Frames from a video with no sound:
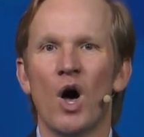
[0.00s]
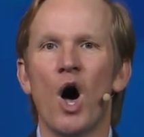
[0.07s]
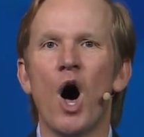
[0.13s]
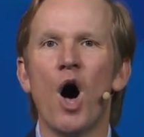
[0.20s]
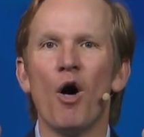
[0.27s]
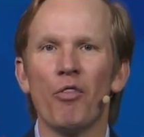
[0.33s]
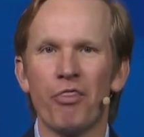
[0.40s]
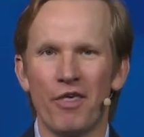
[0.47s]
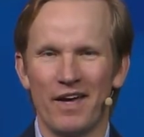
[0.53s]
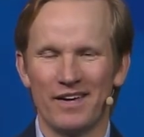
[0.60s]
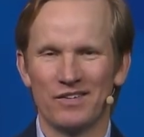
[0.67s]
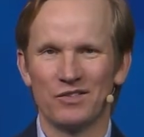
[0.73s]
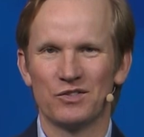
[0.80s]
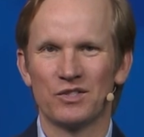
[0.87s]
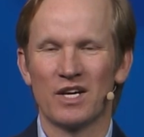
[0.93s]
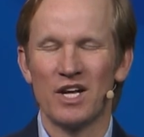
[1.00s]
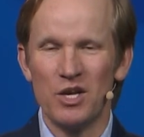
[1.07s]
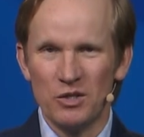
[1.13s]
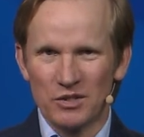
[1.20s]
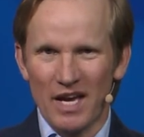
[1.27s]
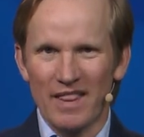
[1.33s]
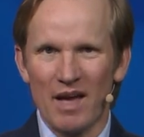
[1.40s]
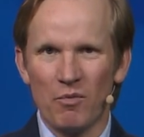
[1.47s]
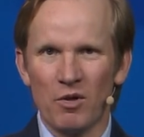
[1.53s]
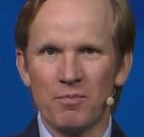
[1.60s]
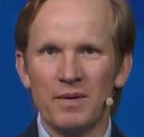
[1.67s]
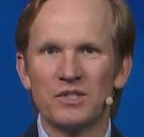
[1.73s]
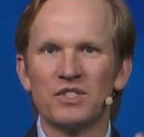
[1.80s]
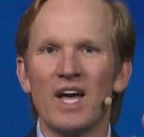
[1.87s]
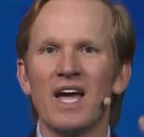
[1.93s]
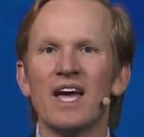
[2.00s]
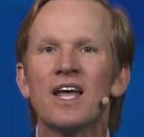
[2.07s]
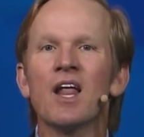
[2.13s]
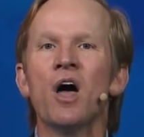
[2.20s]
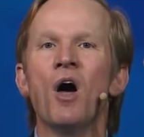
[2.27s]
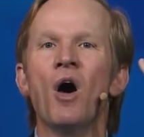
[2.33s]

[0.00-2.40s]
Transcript: All things, can you say that with me? Say it.